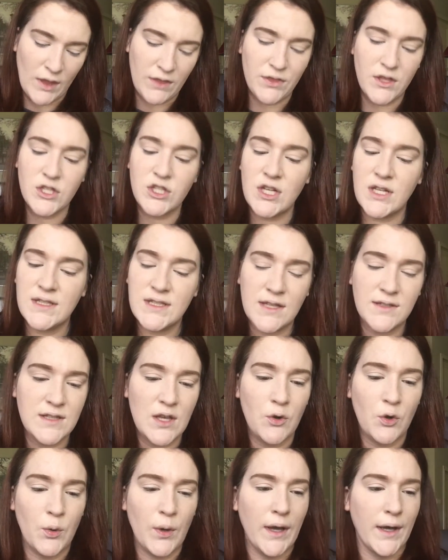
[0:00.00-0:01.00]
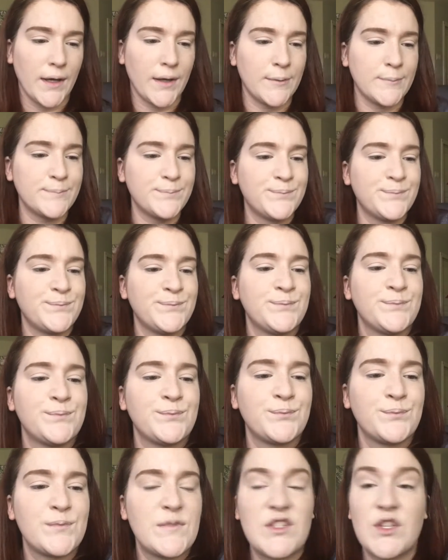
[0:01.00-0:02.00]
The shade sells out quick.
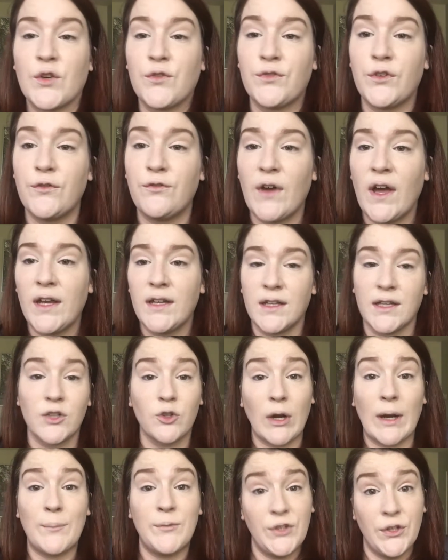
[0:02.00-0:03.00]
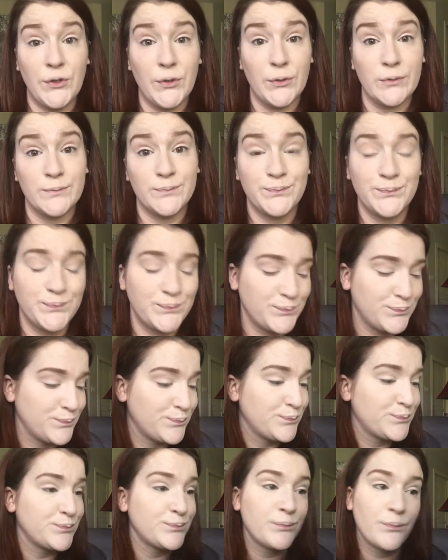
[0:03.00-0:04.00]
So if you find it, grab 2.
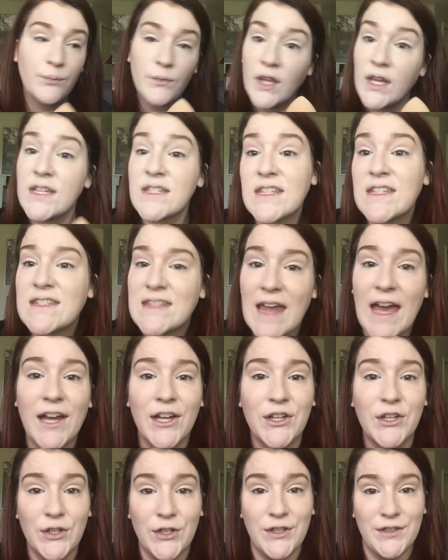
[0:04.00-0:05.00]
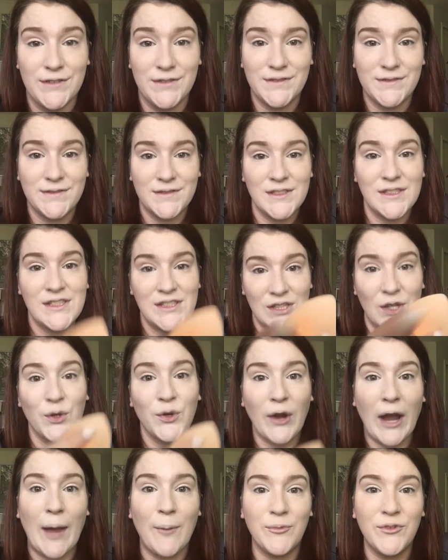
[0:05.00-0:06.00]
Because it's that good, so
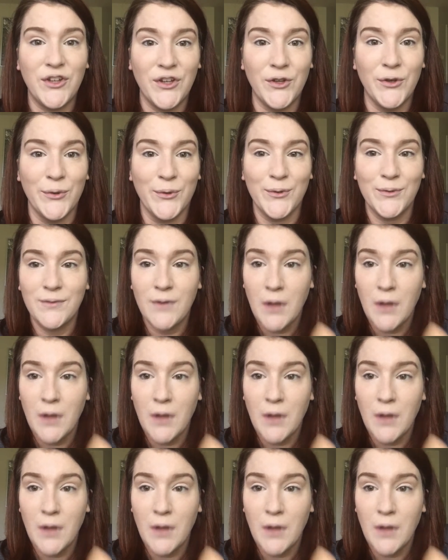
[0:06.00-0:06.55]
grab 2.